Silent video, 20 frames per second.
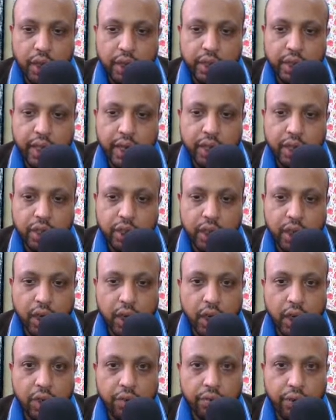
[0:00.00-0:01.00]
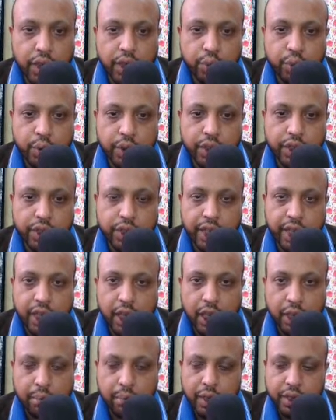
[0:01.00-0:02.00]
then the cleavage which is
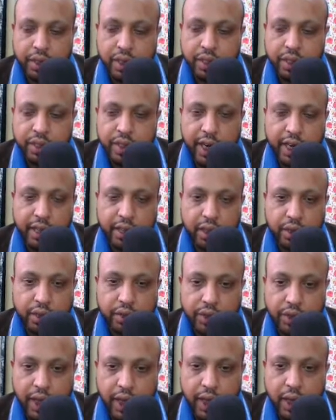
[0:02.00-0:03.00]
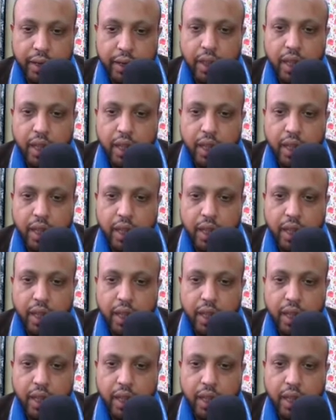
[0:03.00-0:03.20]
taking place inside the cell.